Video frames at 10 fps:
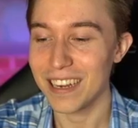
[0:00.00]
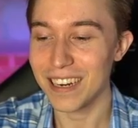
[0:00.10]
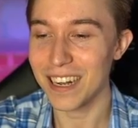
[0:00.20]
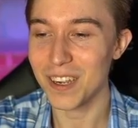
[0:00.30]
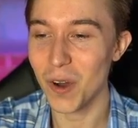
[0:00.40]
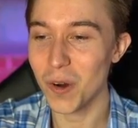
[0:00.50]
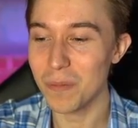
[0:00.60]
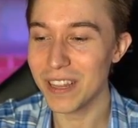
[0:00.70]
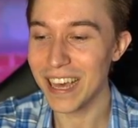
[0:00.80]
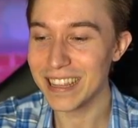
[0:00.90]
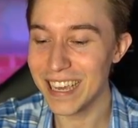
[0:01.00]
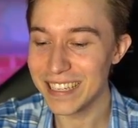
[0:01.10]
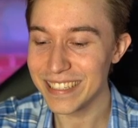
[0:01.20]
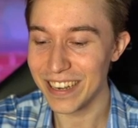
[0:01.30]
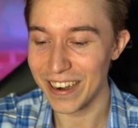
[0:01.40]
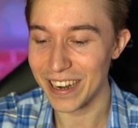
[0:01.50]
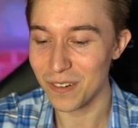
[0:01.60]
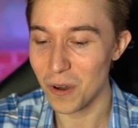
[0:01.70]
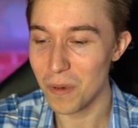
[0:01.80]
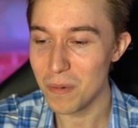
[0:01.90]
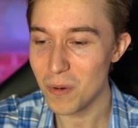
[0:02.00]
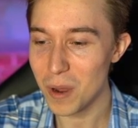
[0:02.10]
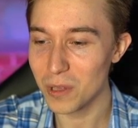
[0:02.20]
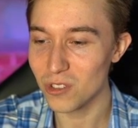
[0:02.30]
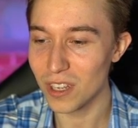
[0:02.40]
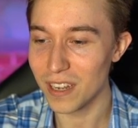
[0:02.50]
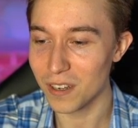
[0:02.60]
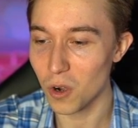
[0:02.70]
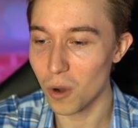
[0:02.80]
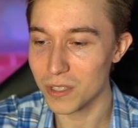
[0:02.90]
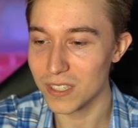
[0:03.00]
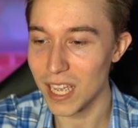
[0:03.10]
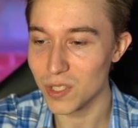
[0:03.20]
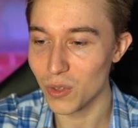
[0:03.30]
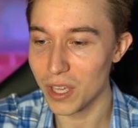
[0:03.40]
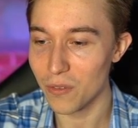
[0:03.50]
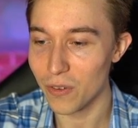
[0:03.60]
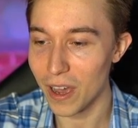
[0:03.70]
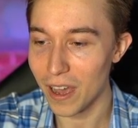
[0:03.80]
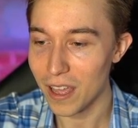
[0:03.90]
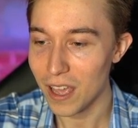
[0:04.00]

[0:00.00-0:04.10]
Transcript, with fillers: You're gonna goal me like this? Alright, well maybe we're able to shut down a golem successfully if uh,